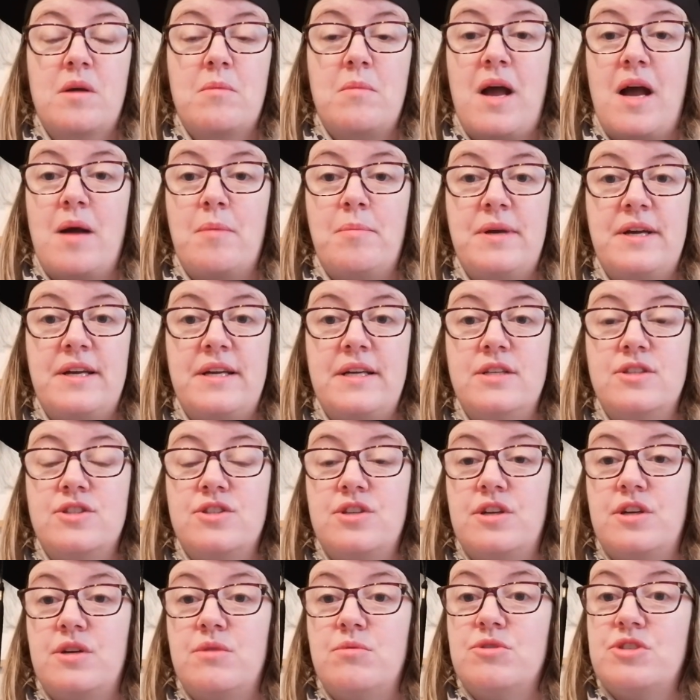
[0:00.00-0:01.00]
I'm happy
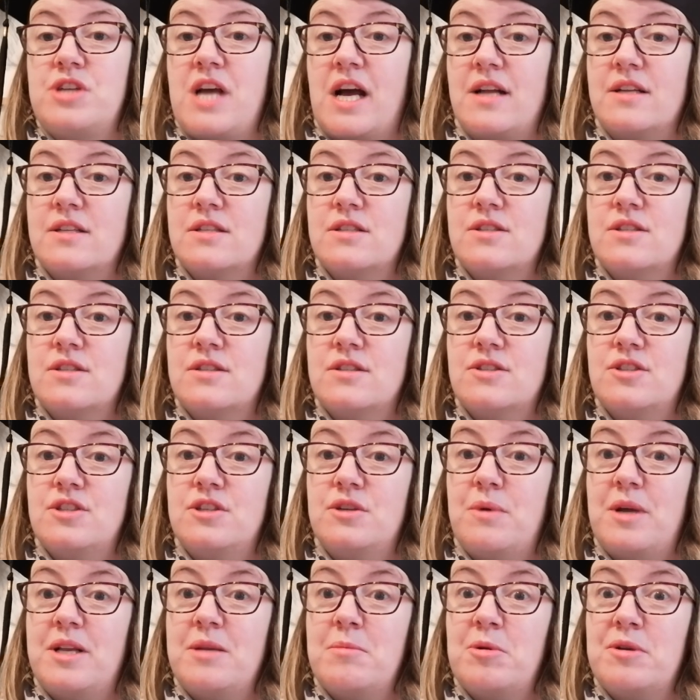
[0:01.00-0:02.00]
to chat
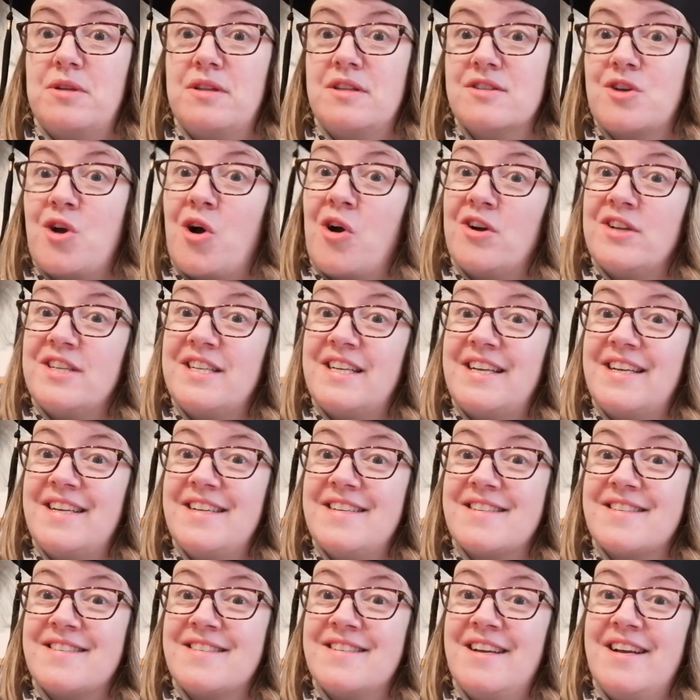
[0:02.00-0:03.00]
to anybody that's got
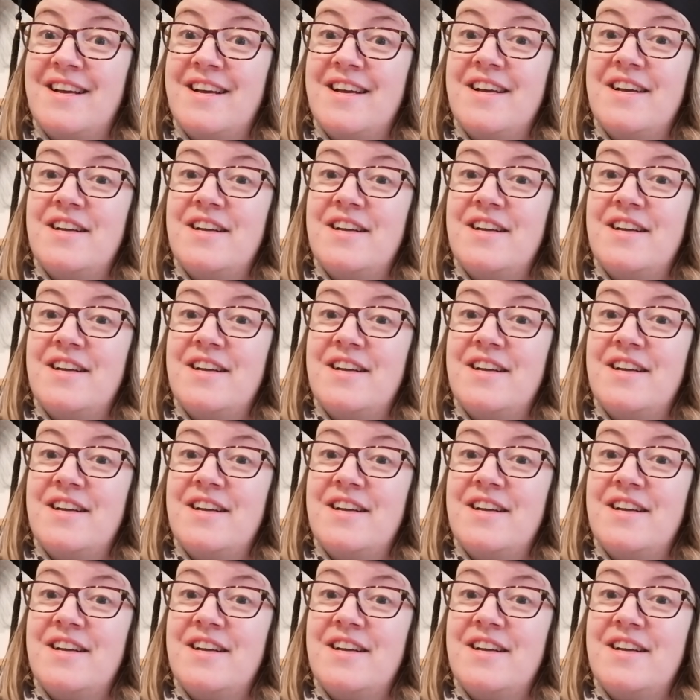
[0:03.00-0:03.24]
ideas.